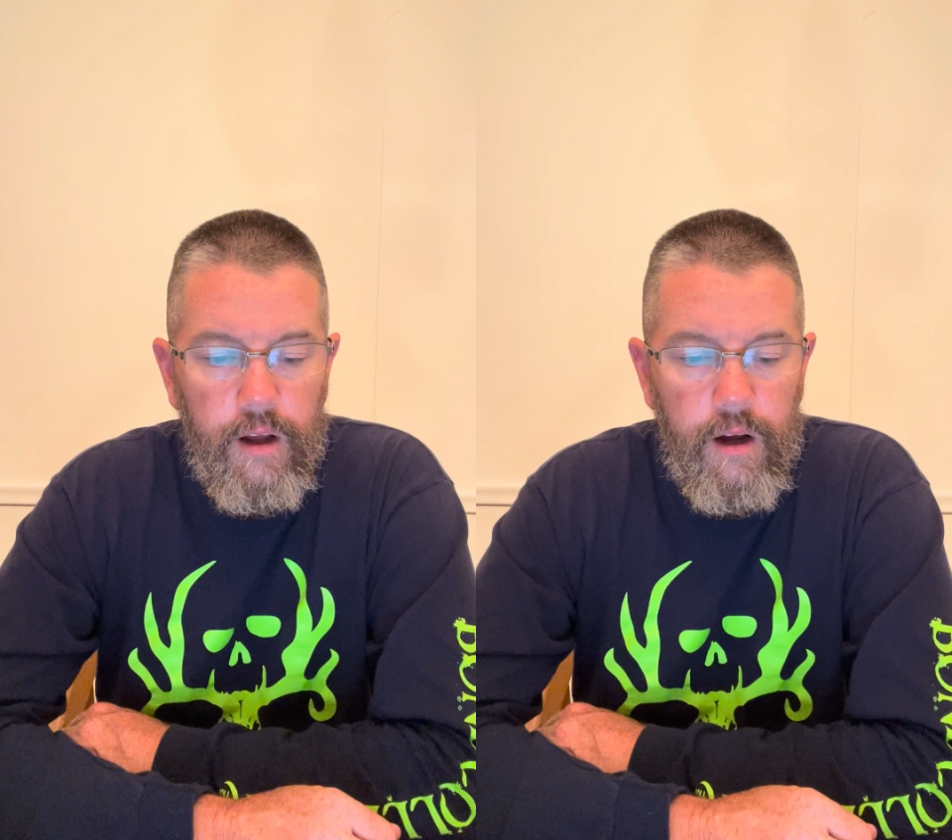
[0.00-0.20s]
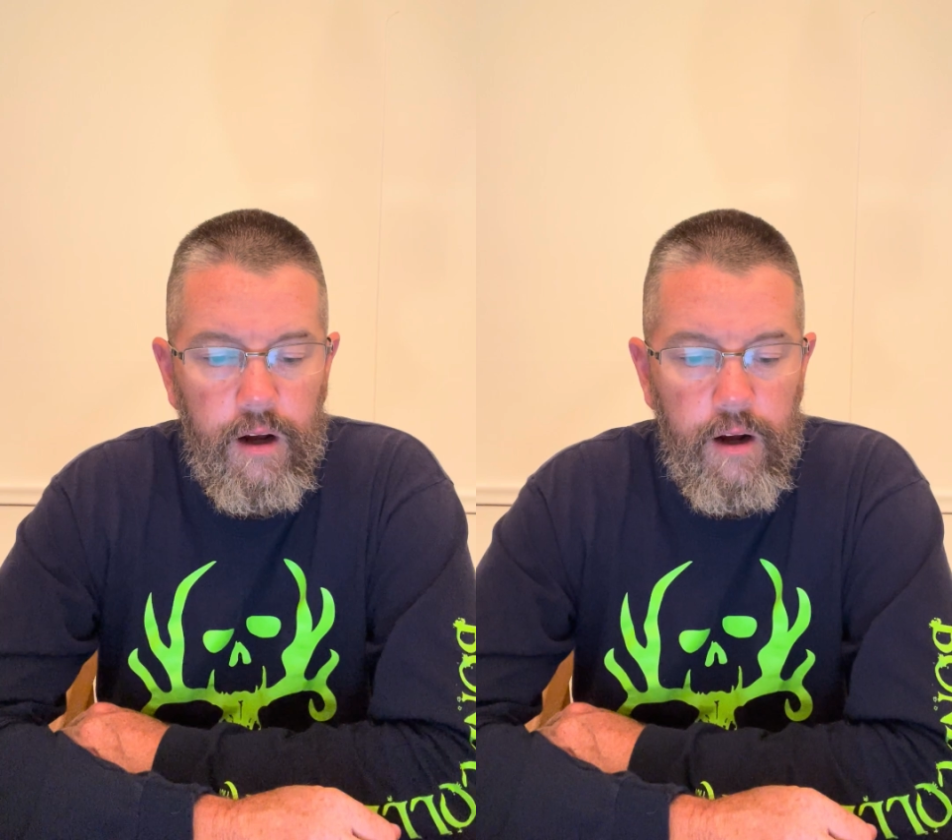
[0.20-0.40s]

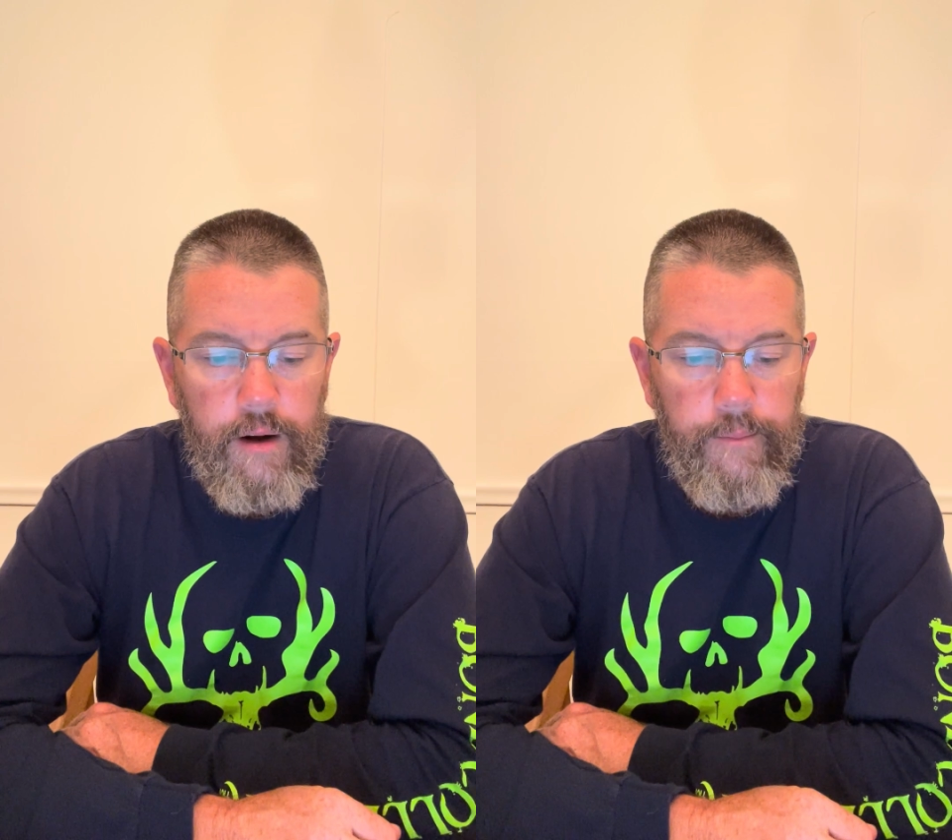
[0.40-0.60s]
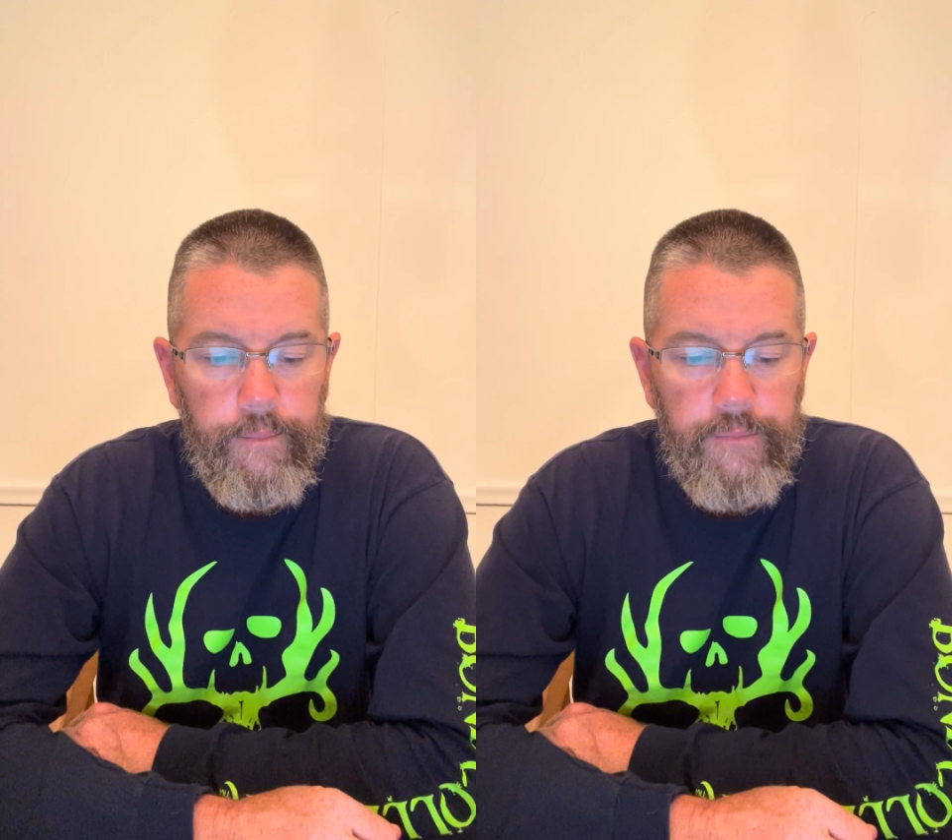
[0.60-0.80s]

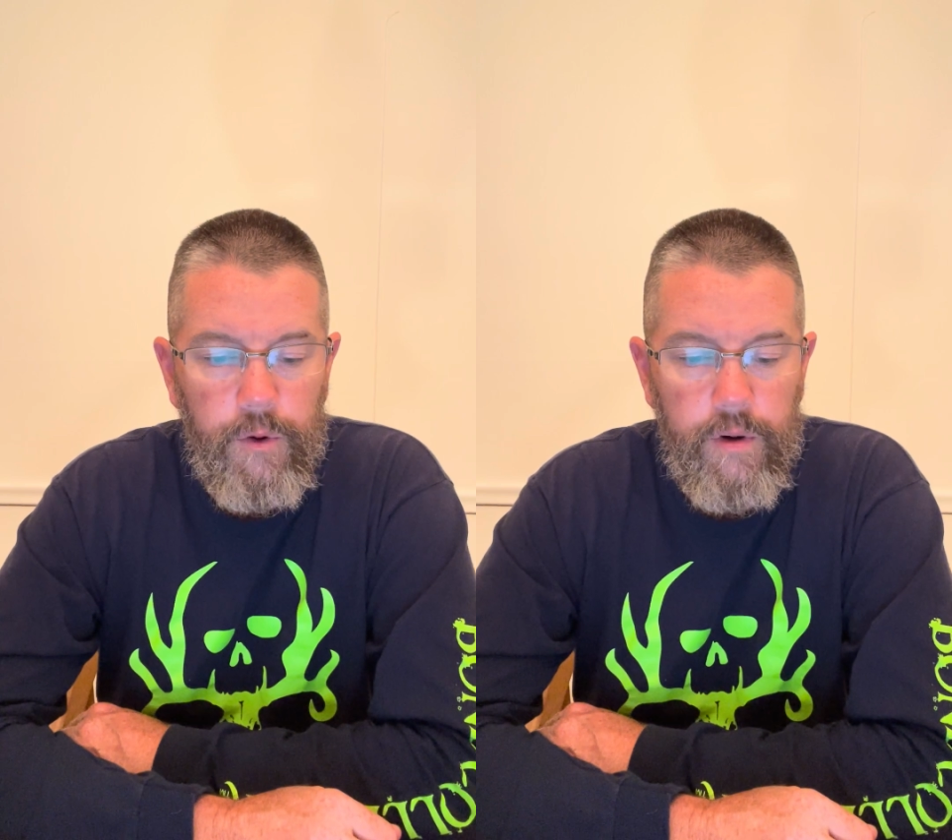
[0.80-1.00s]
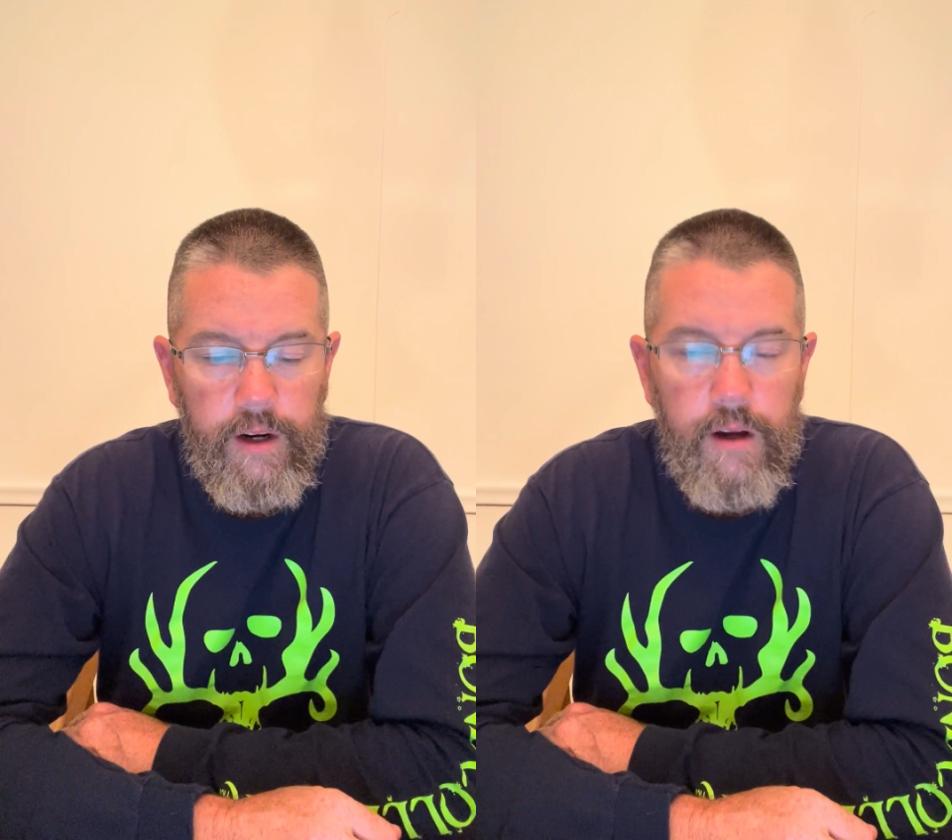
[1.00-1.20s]

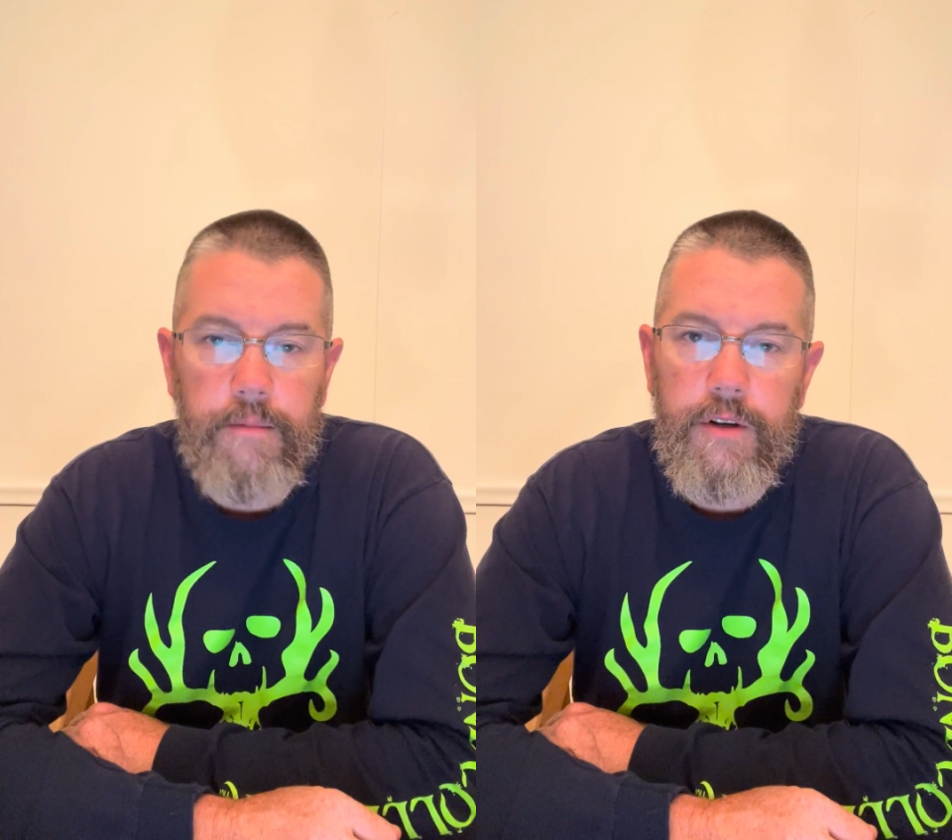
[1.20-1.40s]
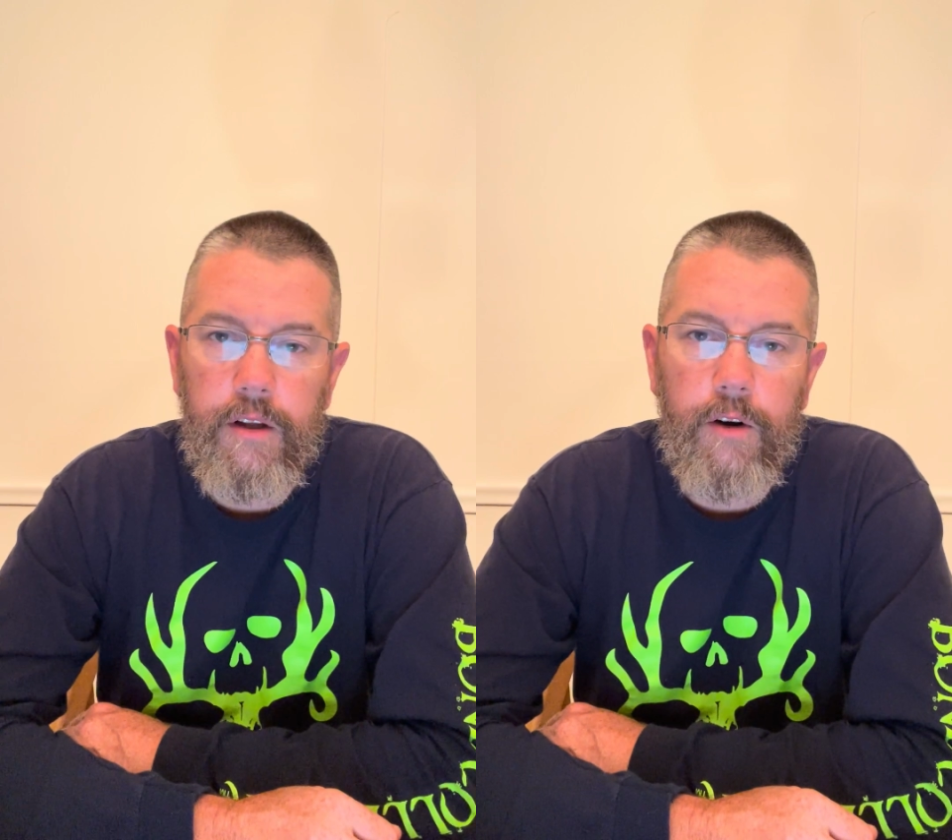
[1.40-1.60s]
When it
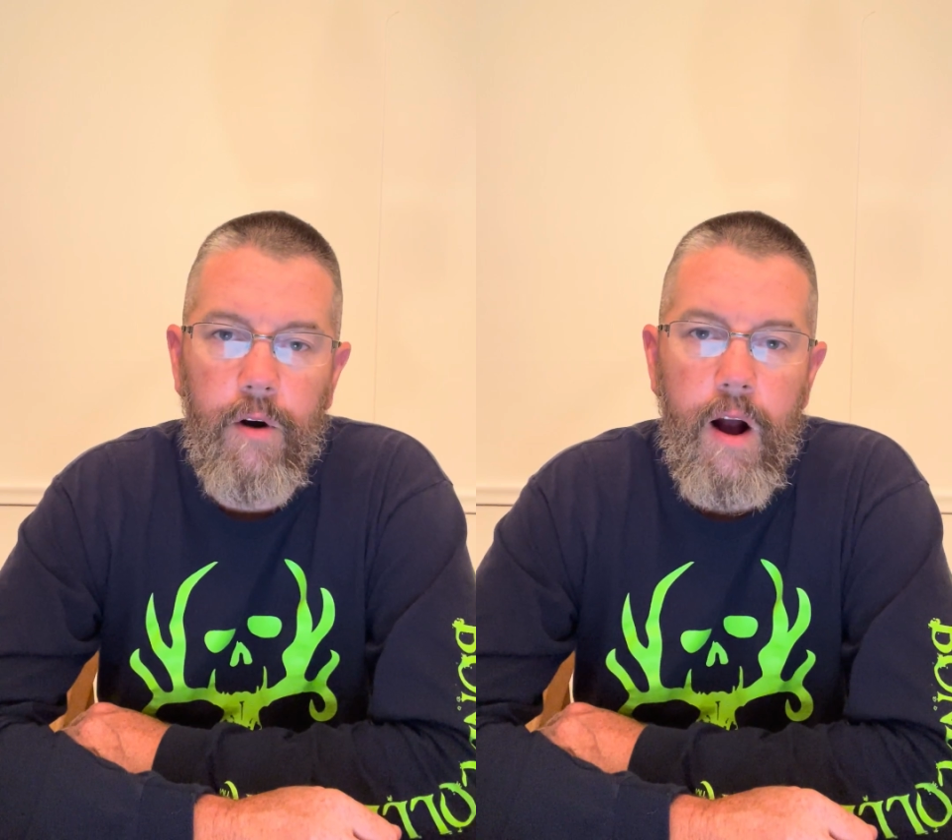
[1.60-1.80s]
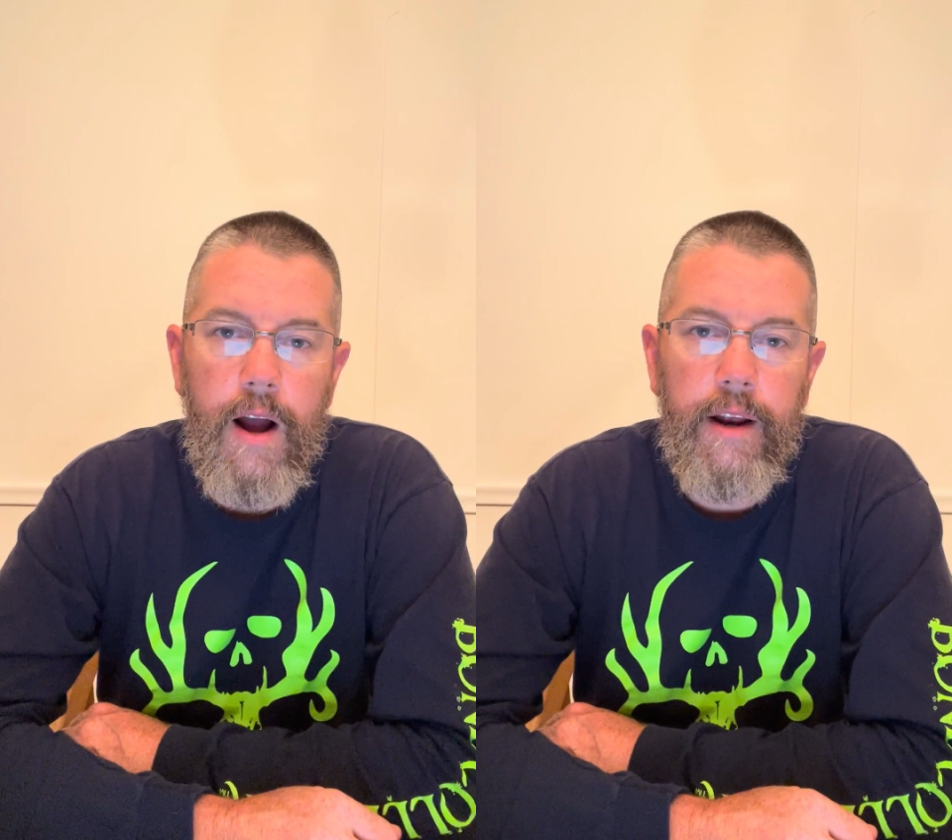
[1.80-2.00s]
comes to the
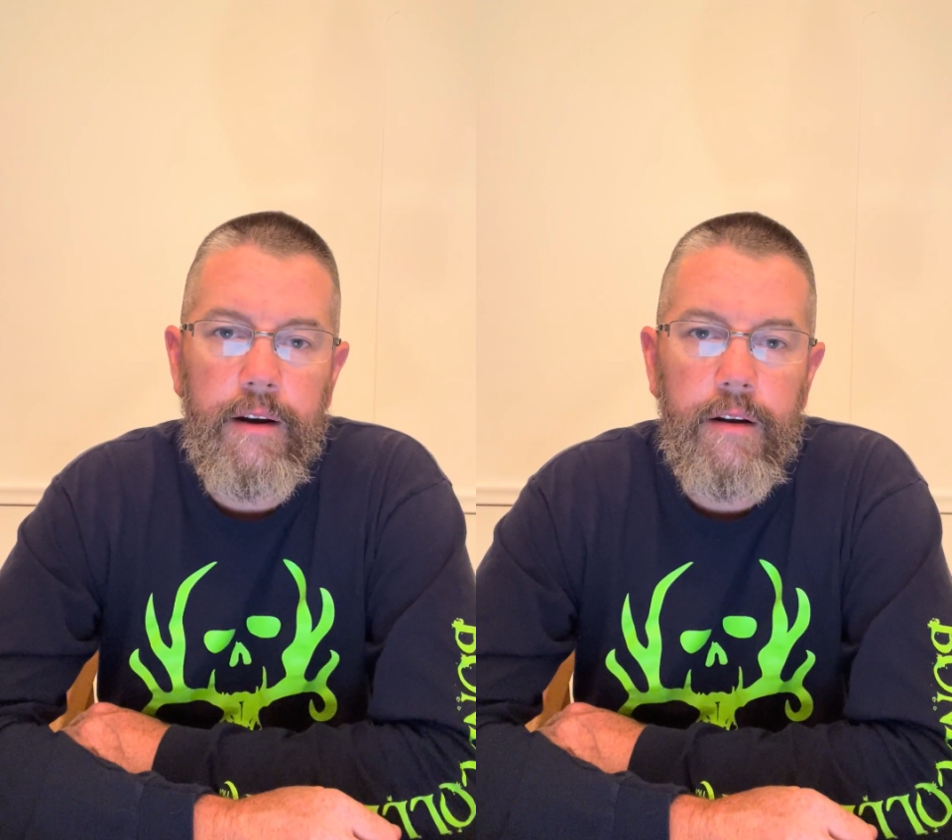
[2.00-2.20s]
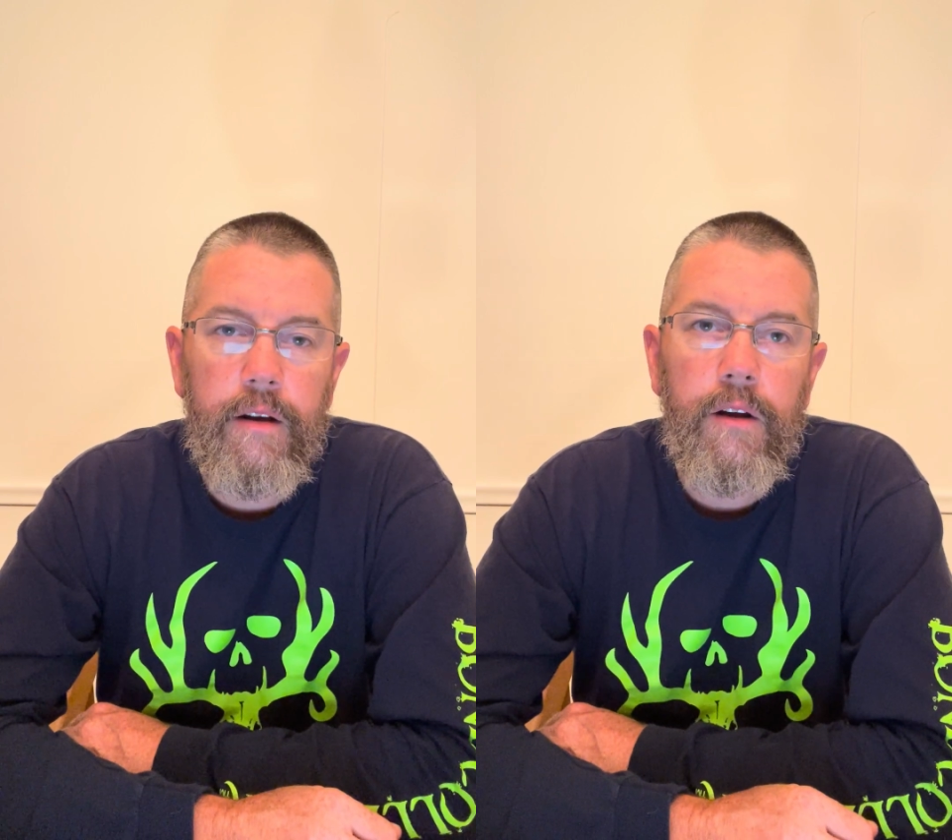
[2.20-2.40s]

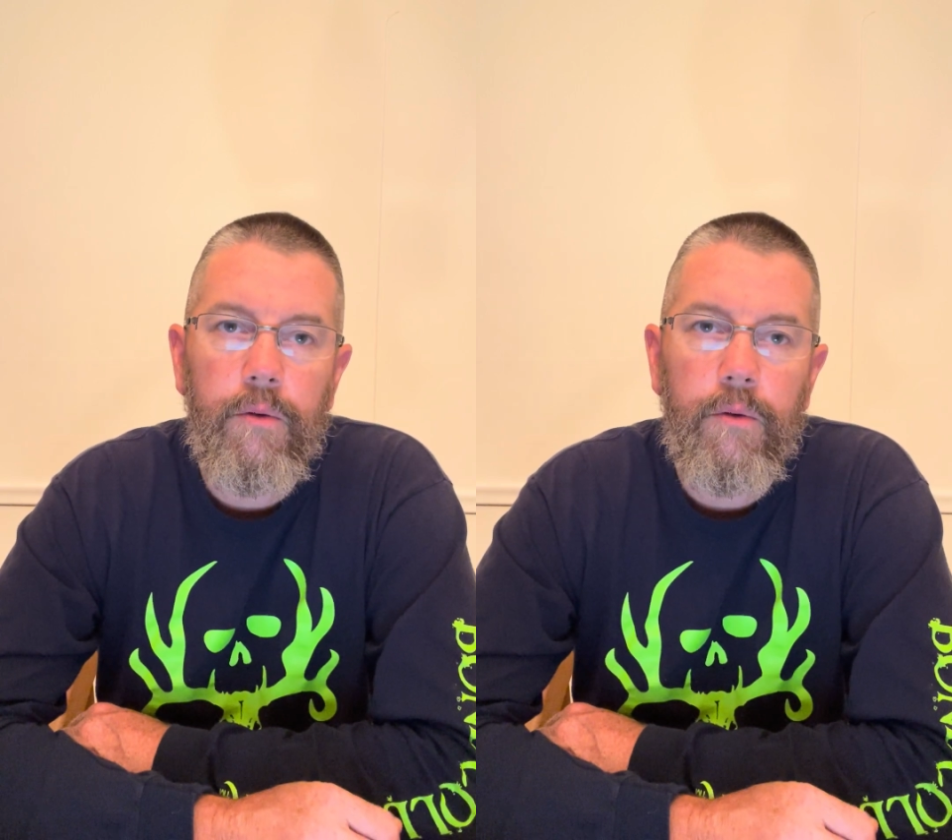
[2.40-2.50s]
grind,